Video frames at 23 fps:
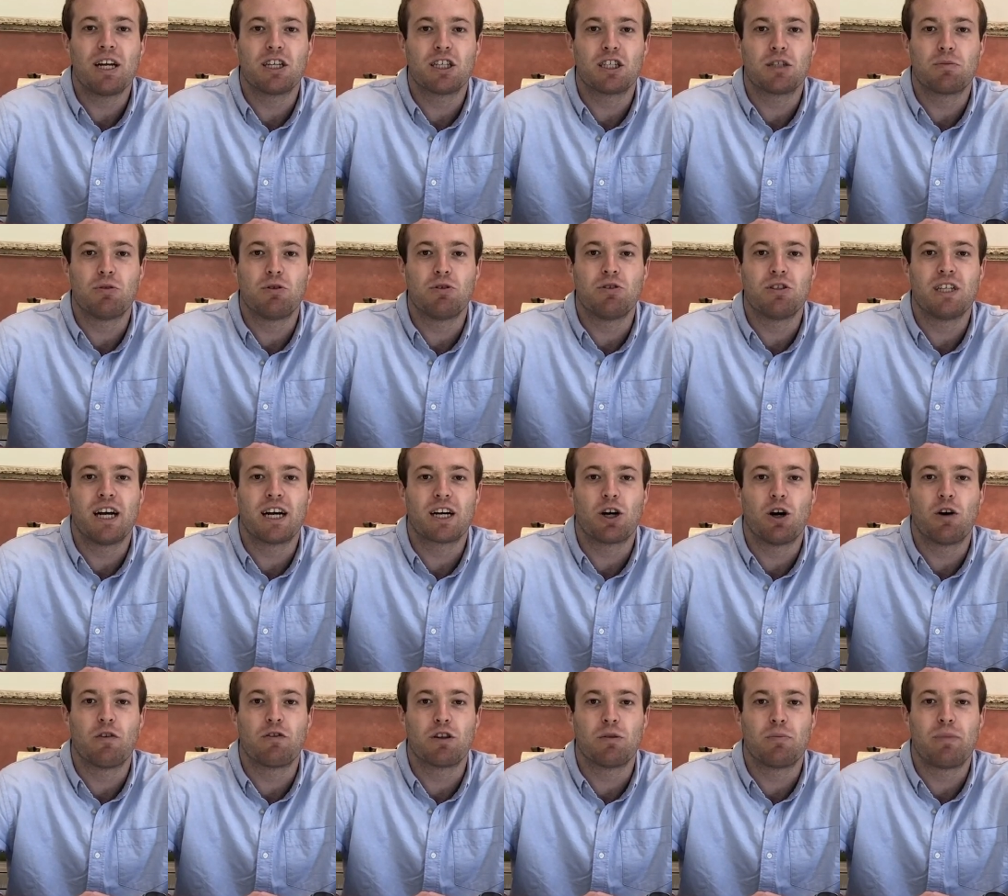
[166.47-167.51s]
into SpoonTEK
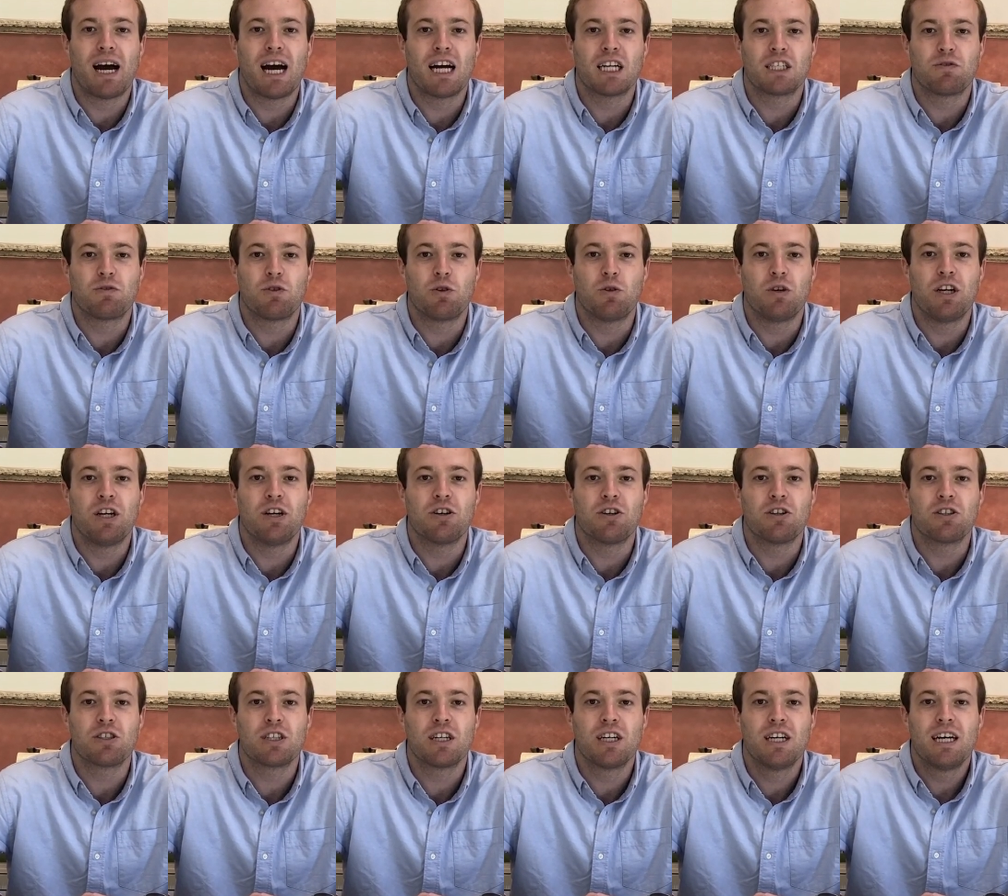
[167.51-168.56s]
over the past few
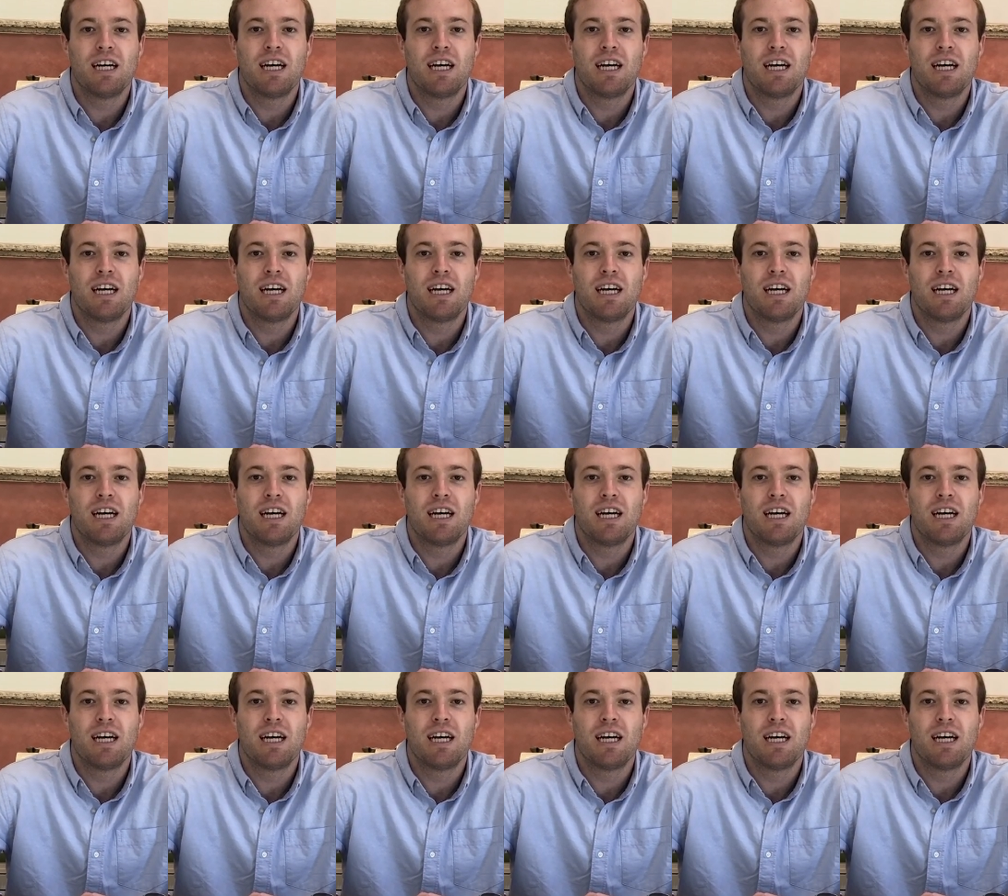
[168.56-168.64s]
years,